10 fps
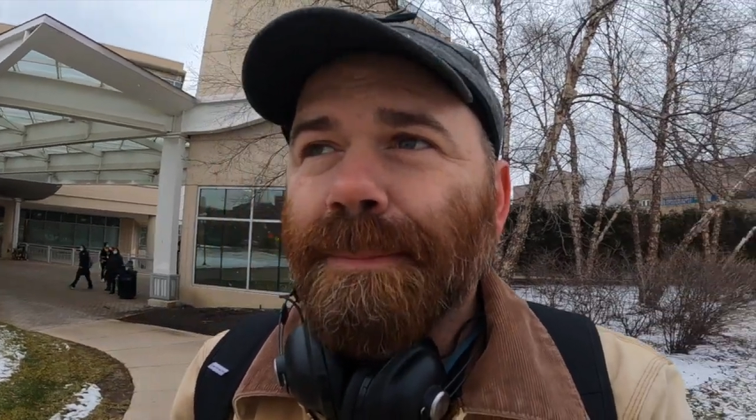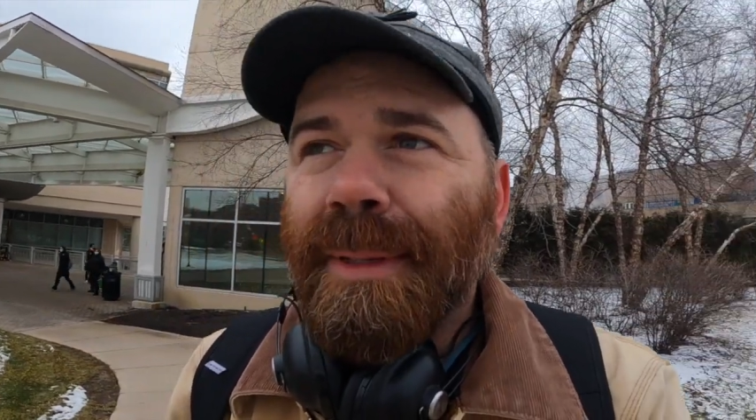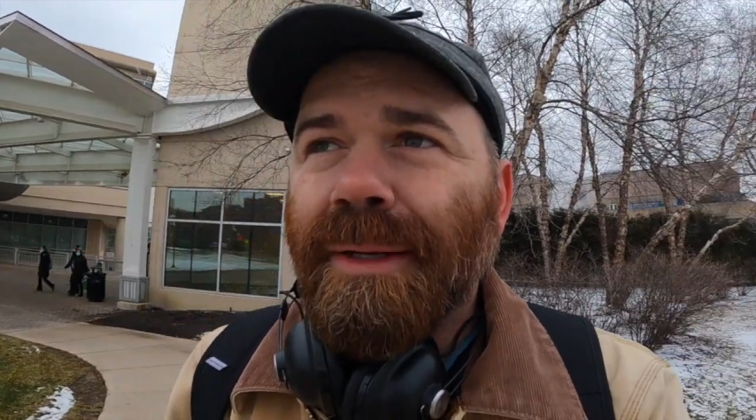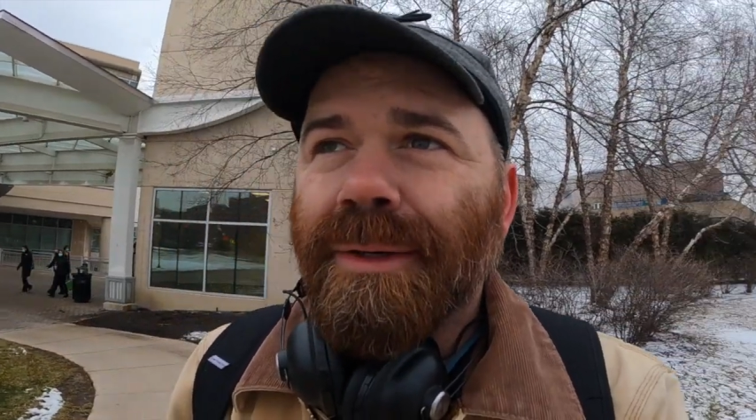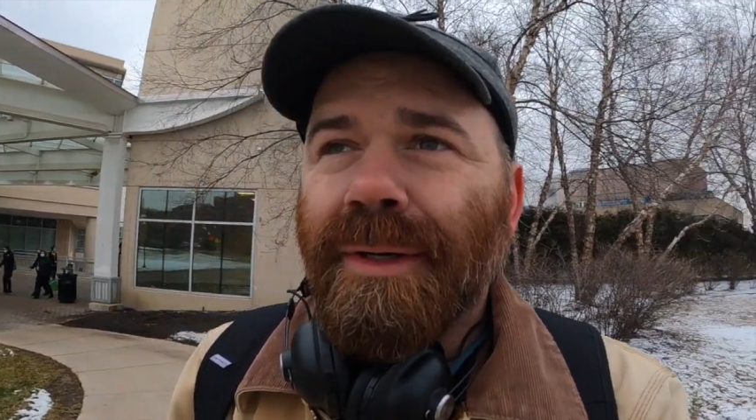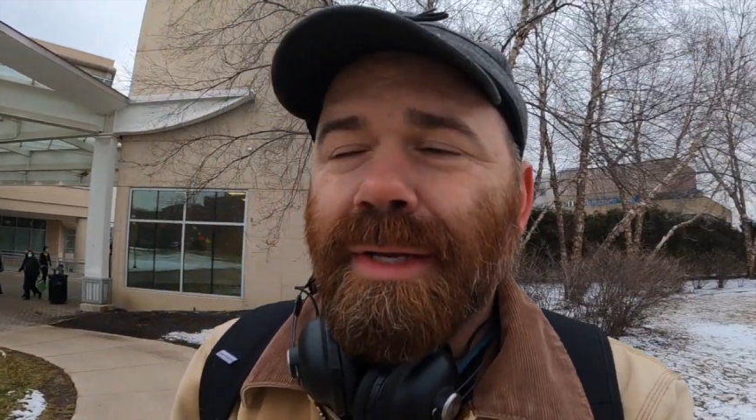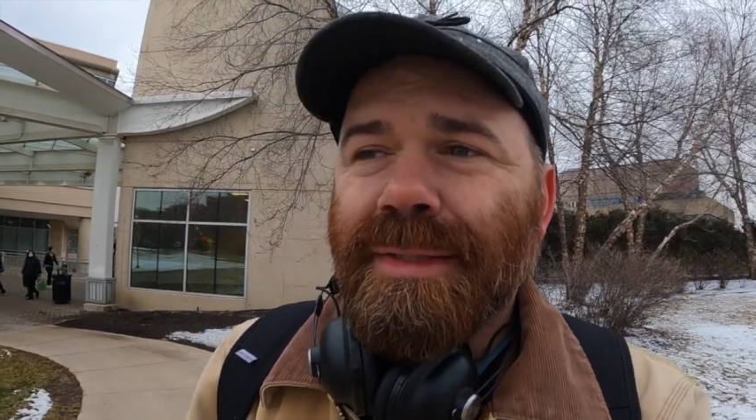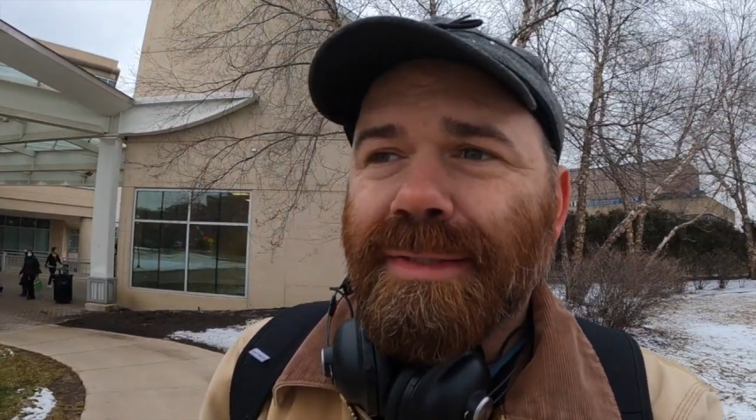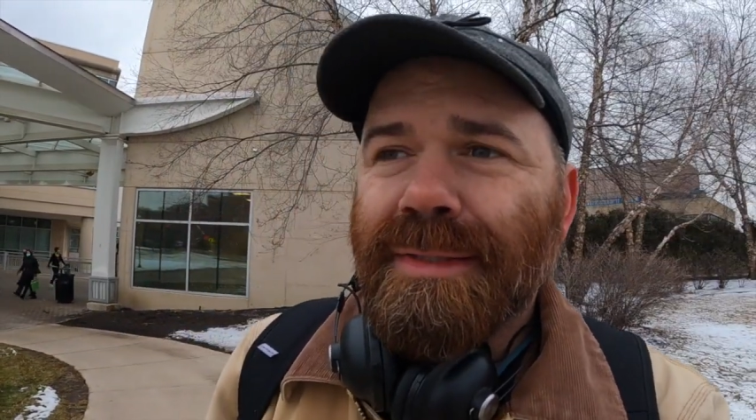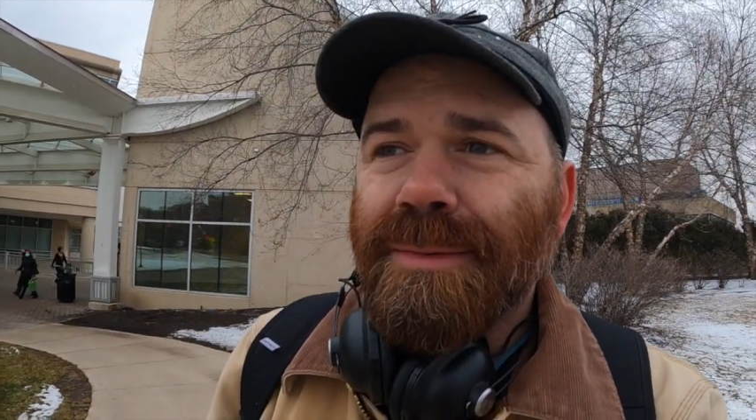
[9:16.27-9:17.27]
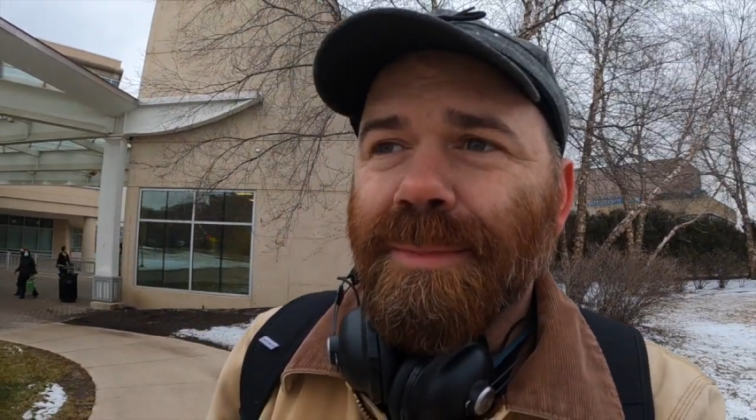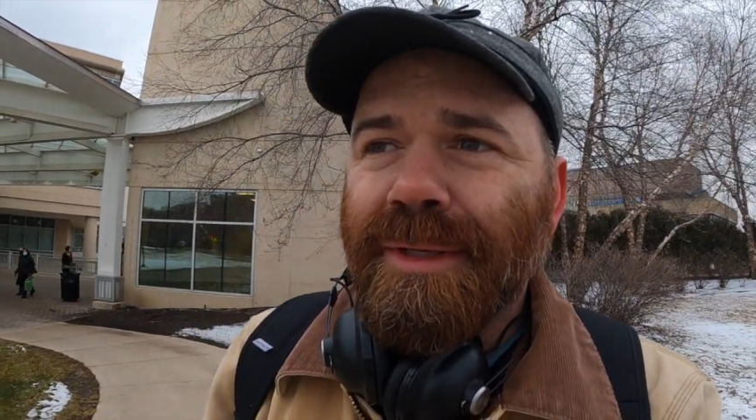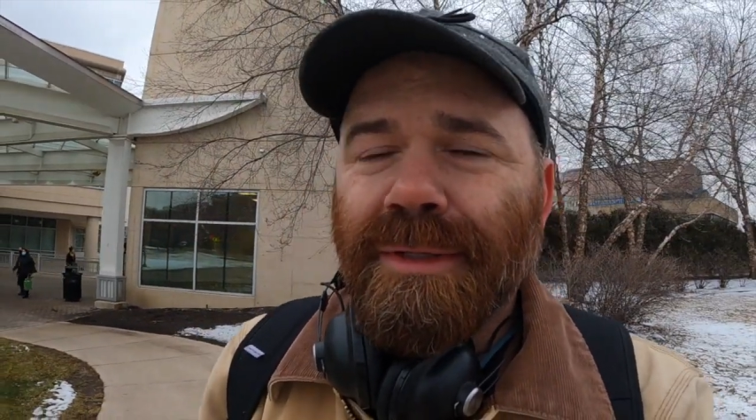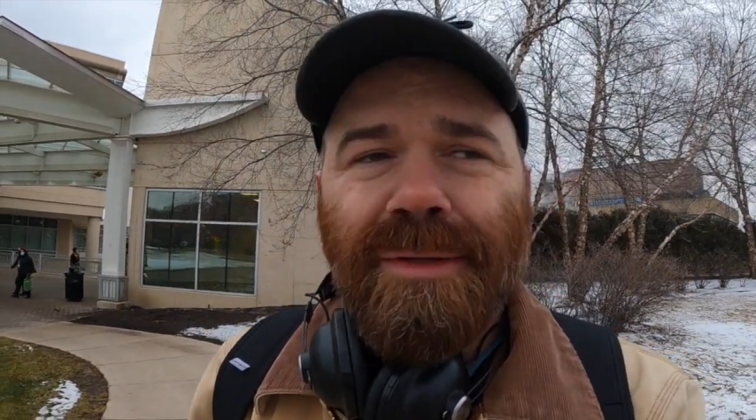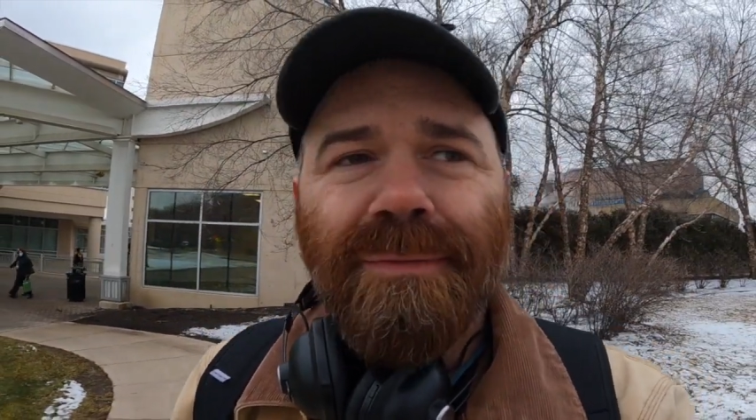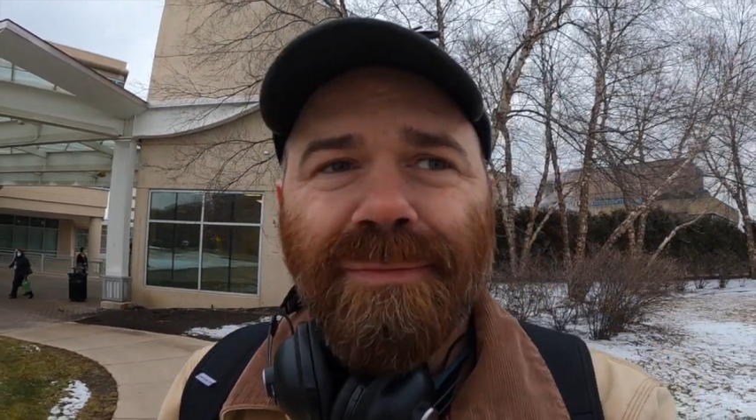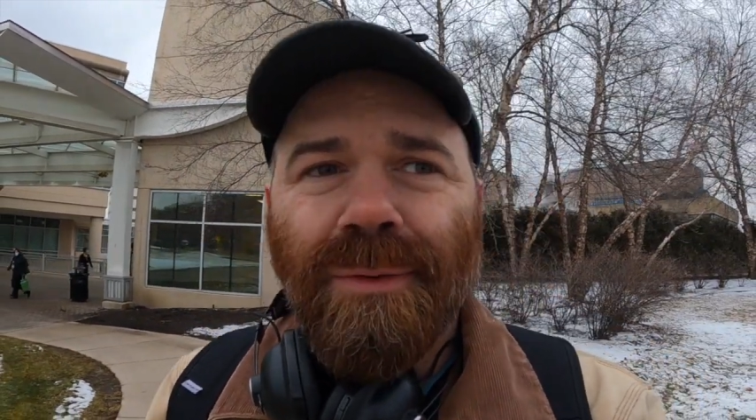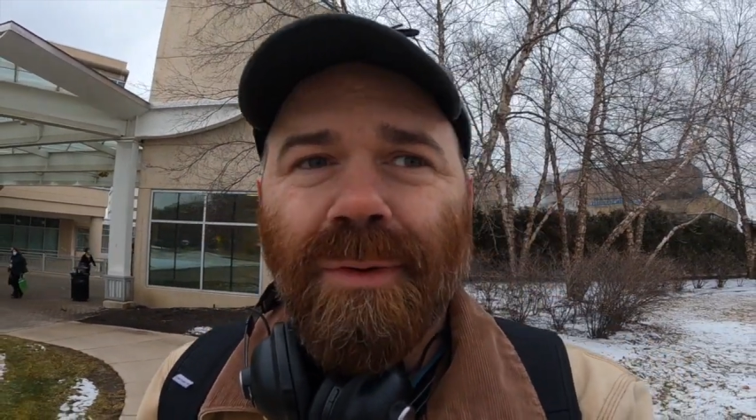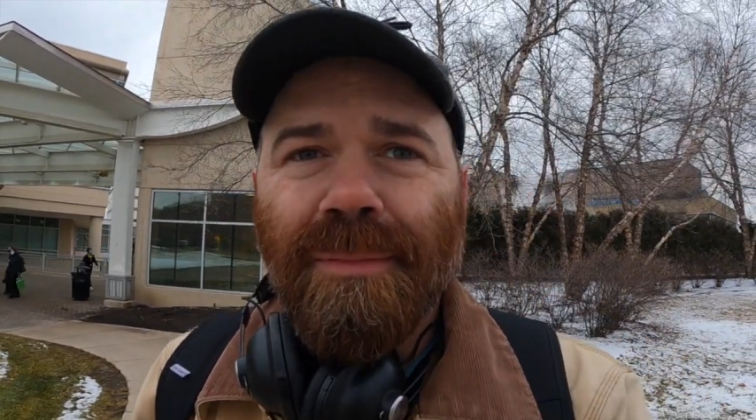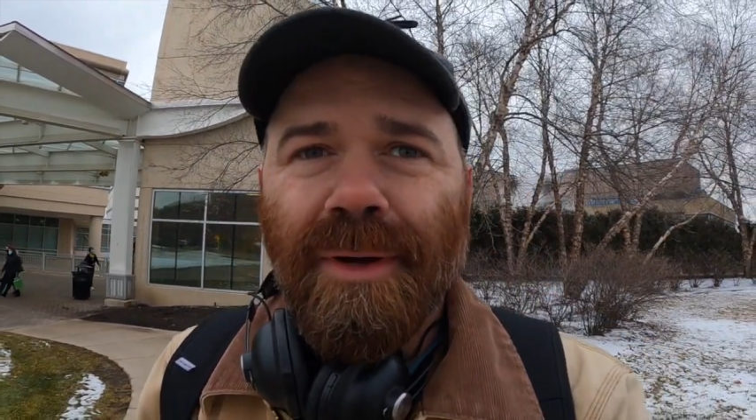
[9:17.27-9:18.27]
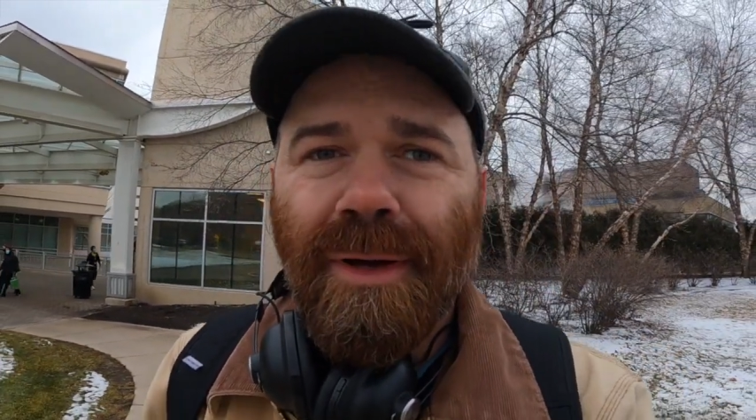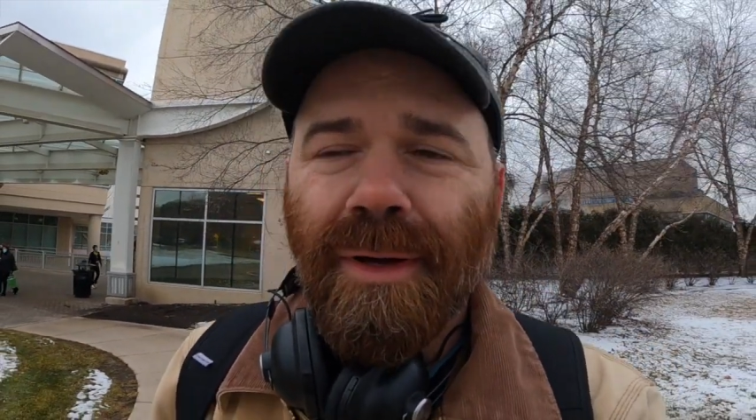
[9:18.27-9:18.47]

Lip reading: Peter is the diminutive form